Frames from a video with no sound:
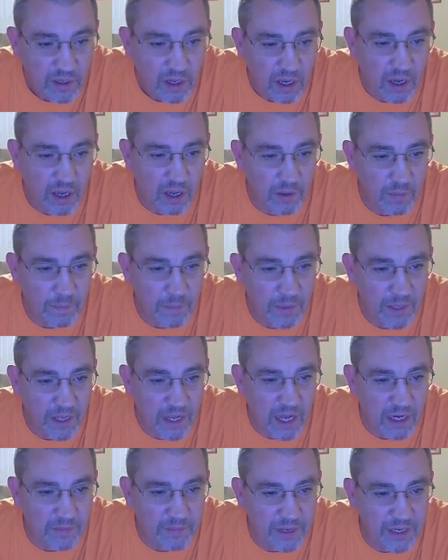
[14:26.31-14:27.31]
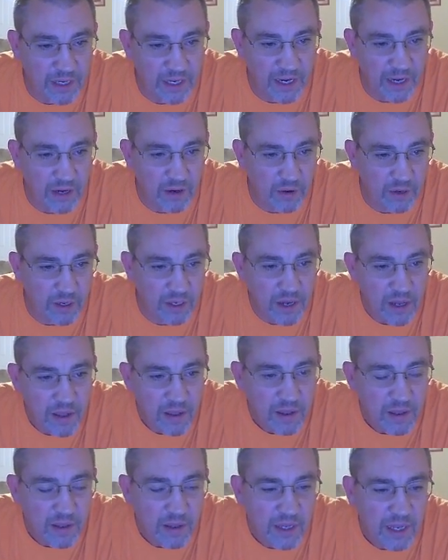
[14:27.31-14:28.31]
Um, God admitted Aaron,
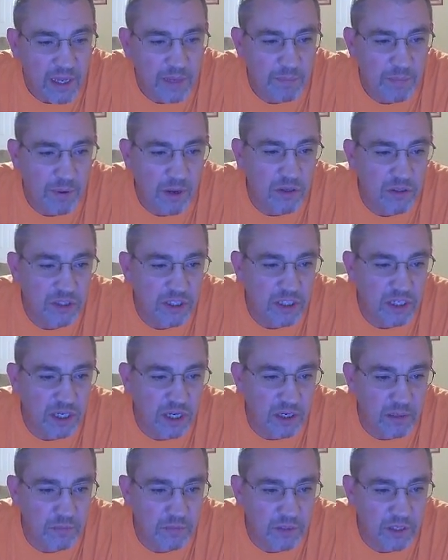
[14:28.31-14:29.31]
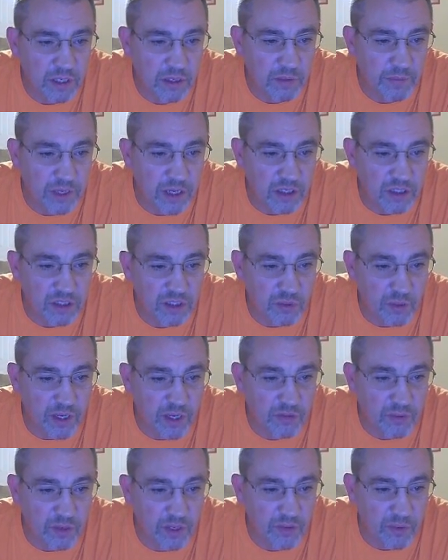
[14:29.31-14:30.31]
he posted, um, you know, because
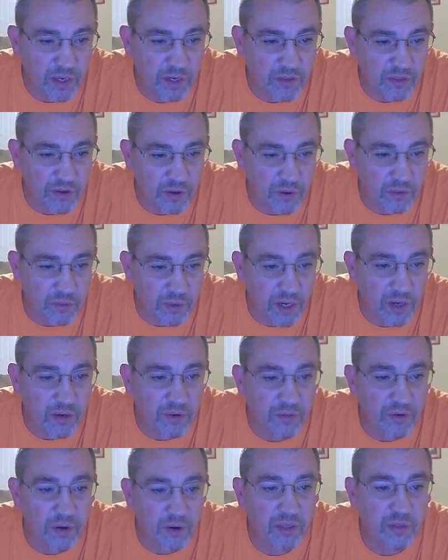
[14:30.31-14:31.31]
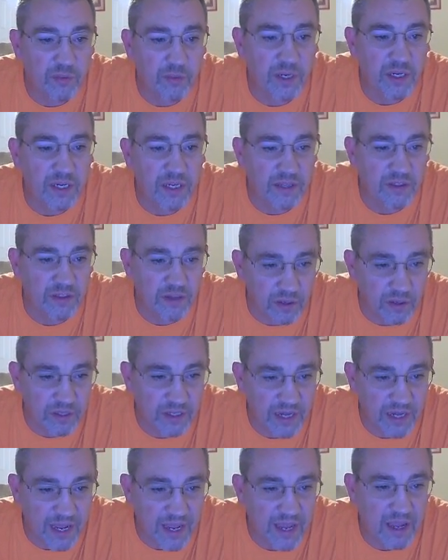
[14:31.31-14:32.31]
333, the 333 third
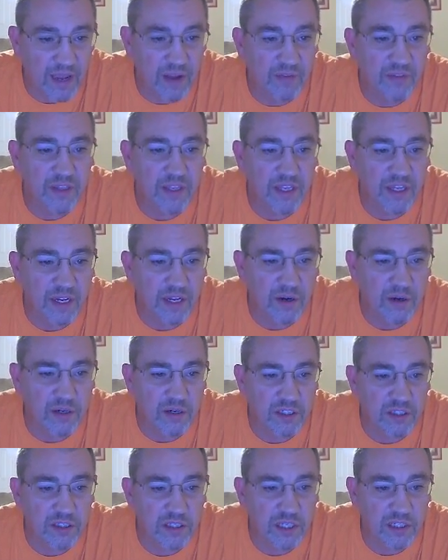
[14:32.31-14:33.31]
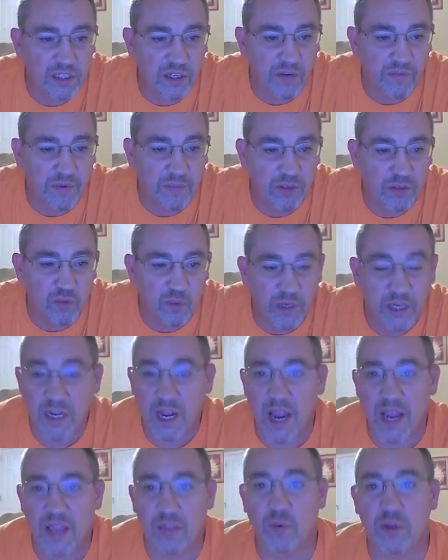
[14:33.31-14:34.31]
day of the year is, is November
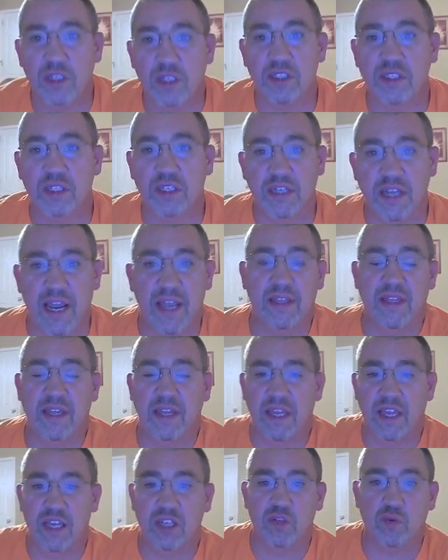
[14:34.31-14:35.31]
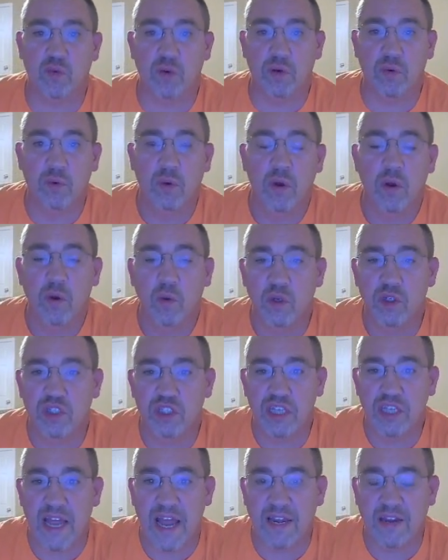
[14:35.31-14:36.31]
29th, which is the day that Israel was
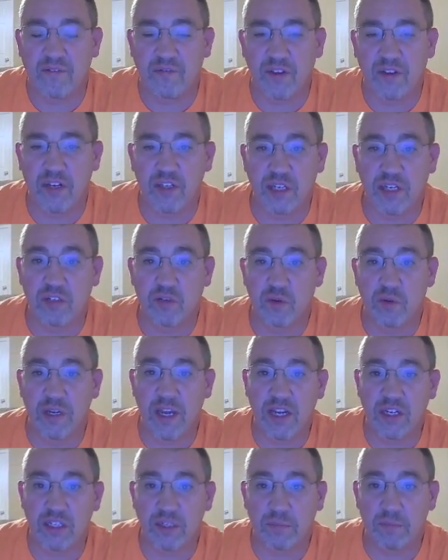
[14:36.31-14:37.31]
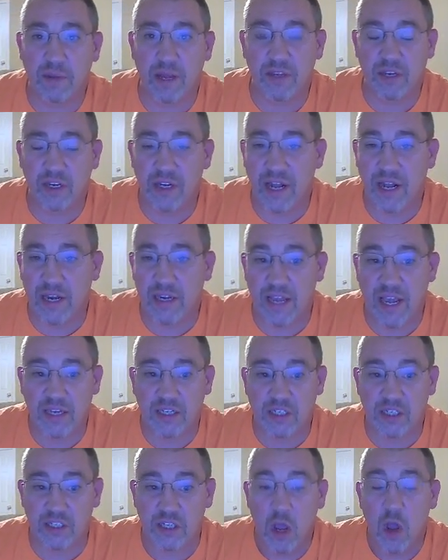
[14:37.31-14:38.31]
signed officially into a nation by the United
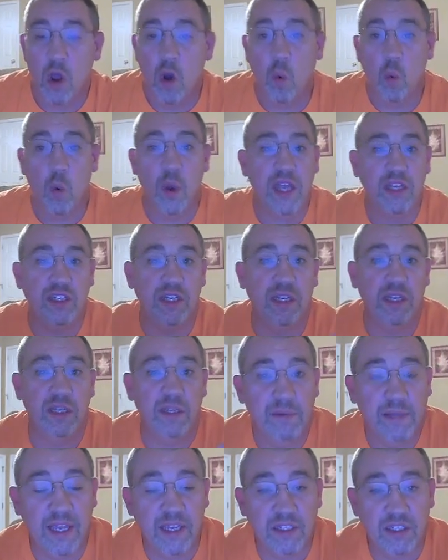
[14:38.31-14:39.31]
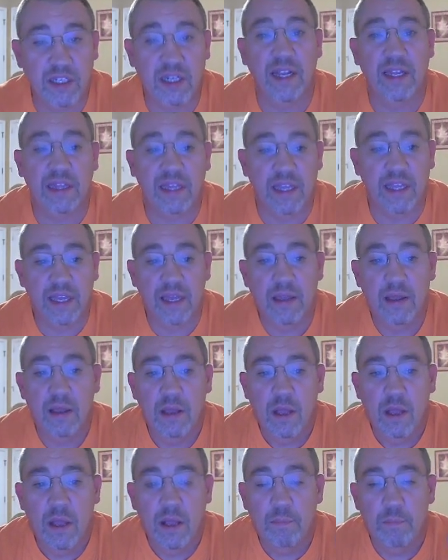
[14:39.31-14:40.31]
Nations, which, incidentally,
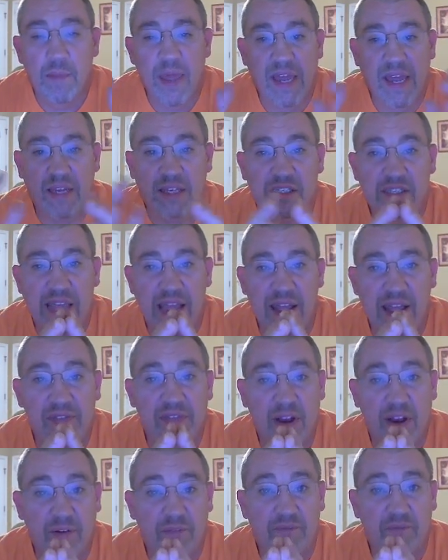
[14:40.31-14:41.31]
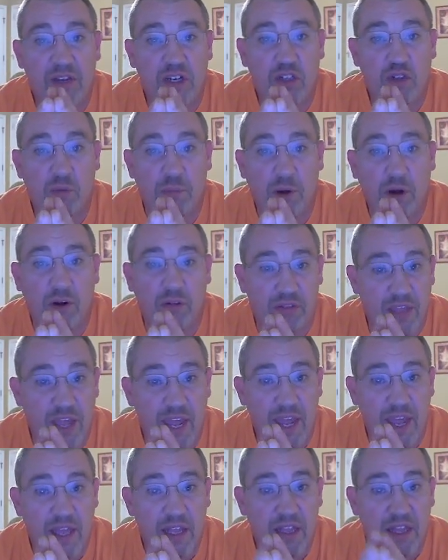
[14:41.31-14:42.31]
makes that their official
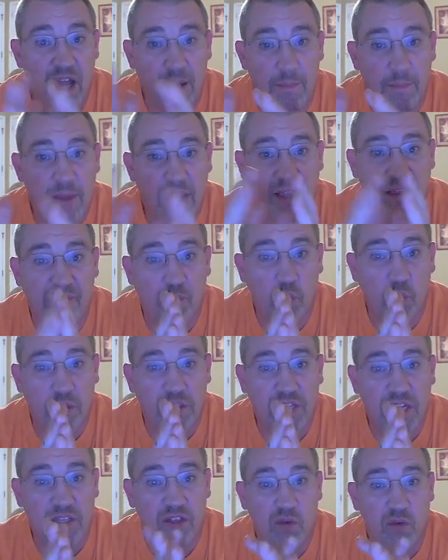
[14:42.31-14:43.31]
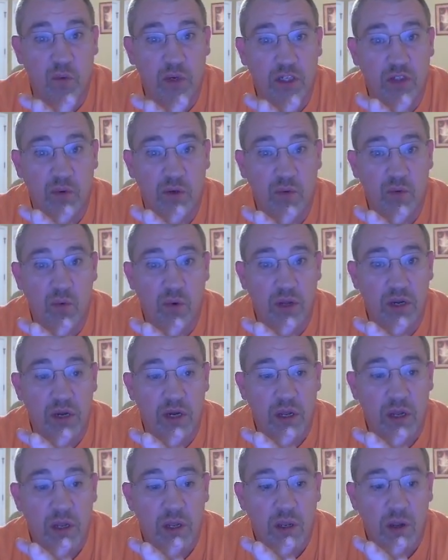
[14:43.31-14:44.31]
birthday, not May the 14th, 2021.
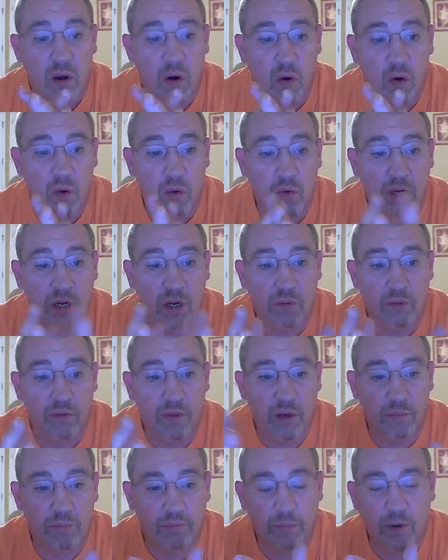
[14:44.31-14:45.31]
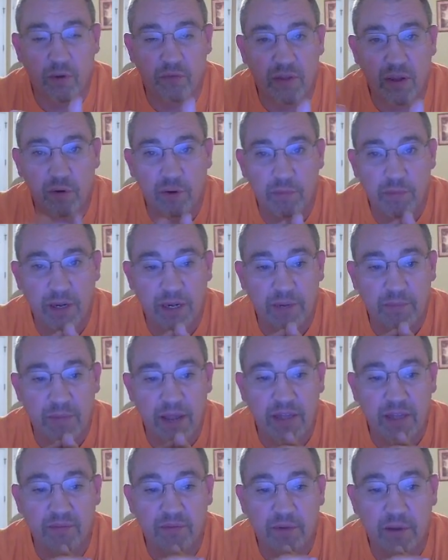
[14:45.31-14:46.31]
Or, you know, their birthday would have been in
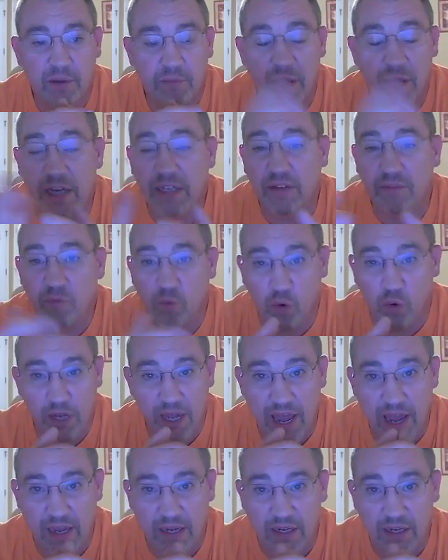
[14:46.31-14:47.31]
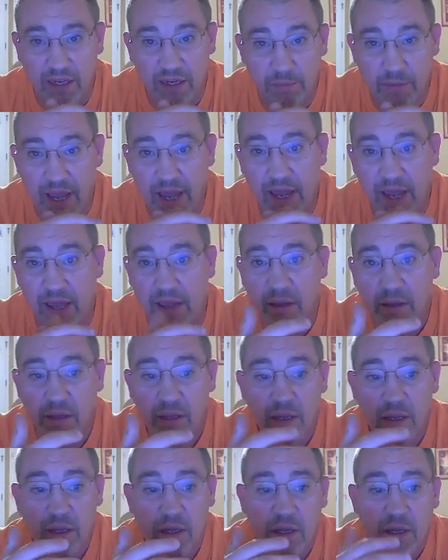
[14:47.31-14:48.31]
May of uh, 1948 in May
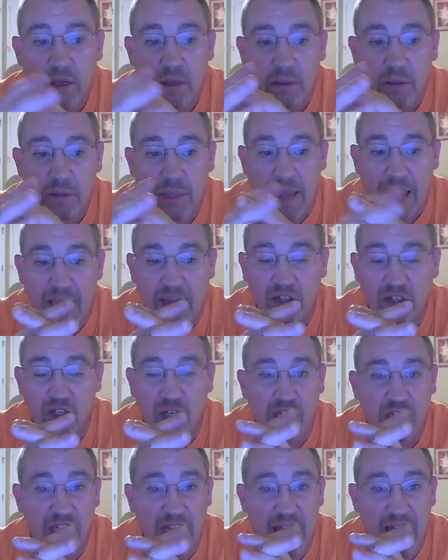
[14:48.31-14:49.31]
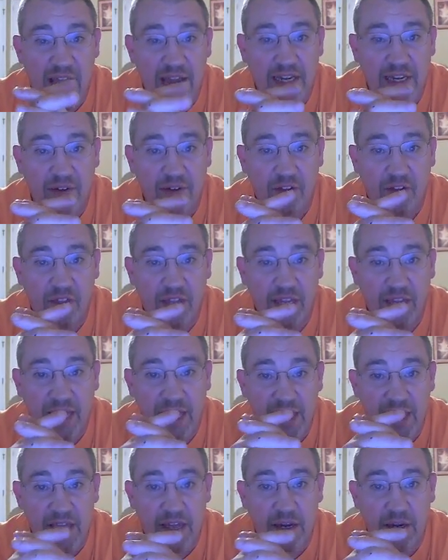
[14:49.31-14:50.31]
they actually signed everything
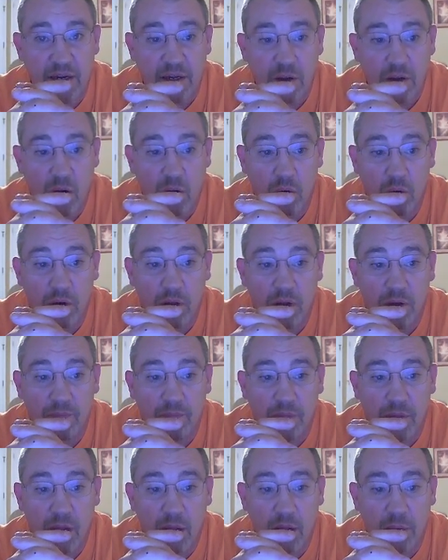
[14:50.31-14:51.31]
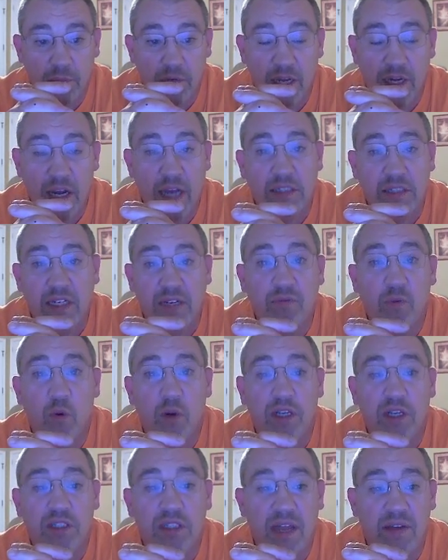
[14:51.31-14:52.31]
in on uh,
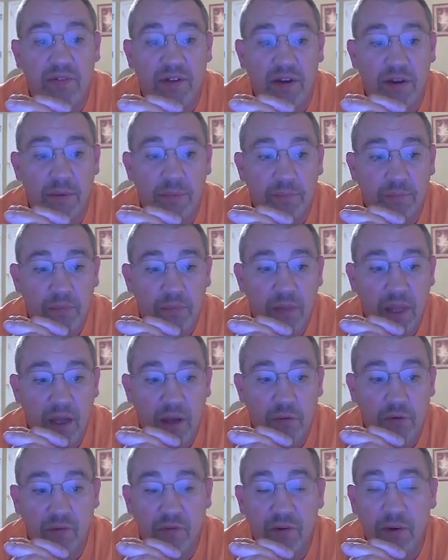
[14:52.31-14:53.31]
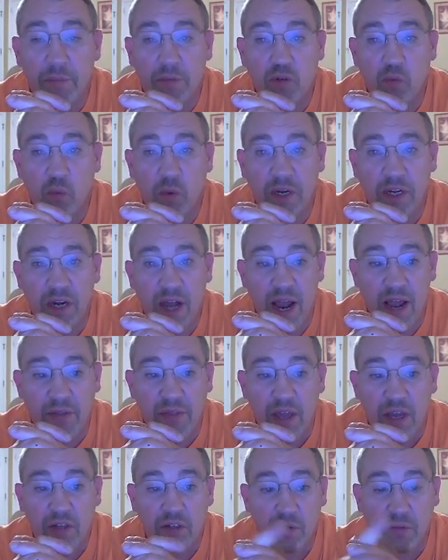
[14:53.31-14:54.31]
1947 on November 29th.
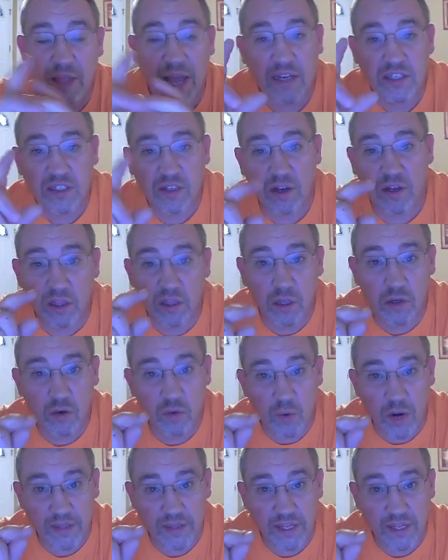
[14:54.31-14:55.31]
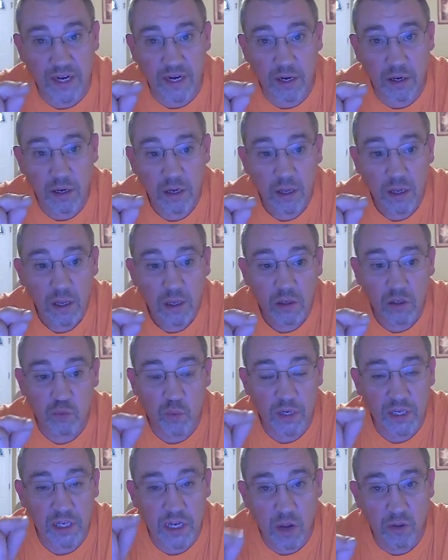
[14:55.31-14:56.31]
So that's a clue right there because
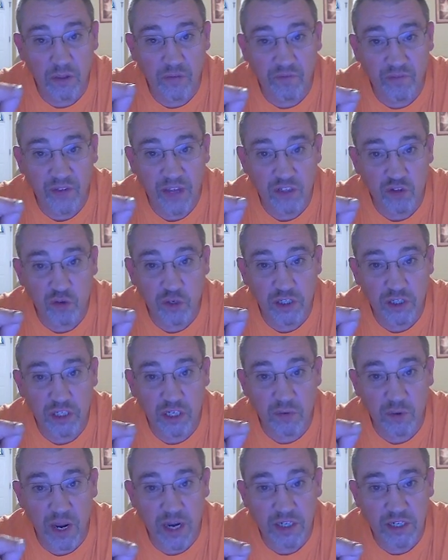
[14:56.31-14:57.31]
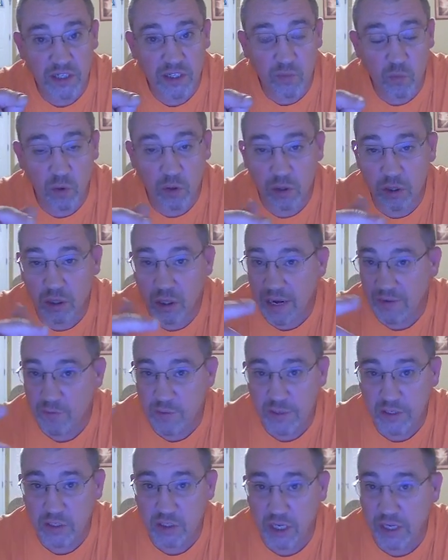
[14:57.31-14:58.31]
we know the fig tree generation. We're
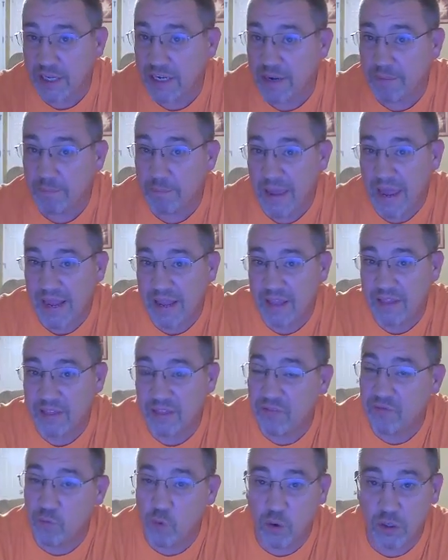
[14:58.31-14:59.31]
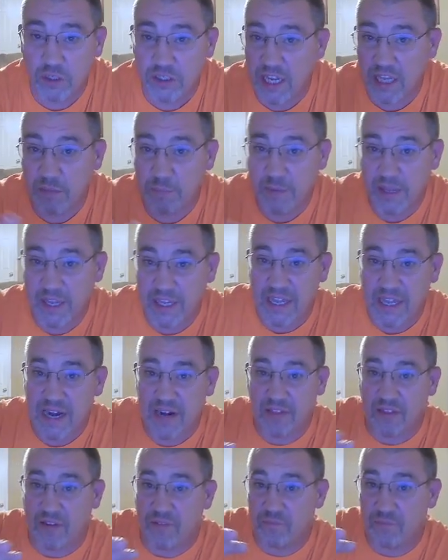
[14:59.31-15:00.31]
everyone is looking at May the 14th being kind
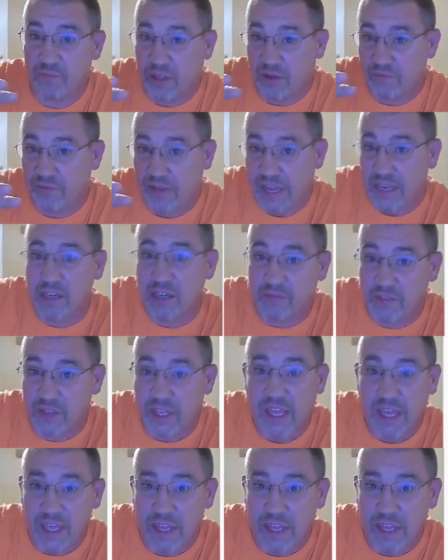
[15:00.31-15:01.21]
of the, the end of the